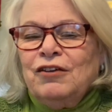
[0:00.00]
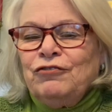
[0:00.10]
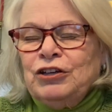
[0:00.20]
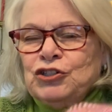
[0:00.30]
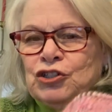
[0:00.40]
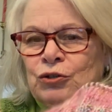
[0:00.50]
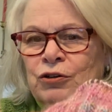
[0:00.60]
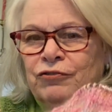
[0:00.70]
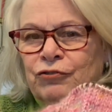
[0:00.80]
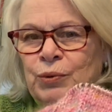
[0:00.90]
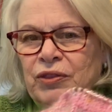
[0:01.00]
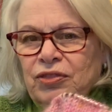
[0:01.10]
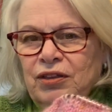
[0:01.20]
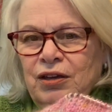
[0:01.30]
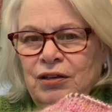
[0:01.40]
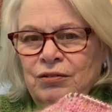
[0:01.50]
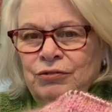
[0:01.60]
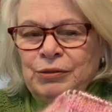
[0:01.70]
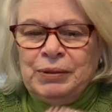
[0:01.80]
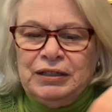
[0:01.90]
finish it off with the
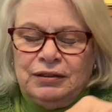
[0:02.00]
ribbing.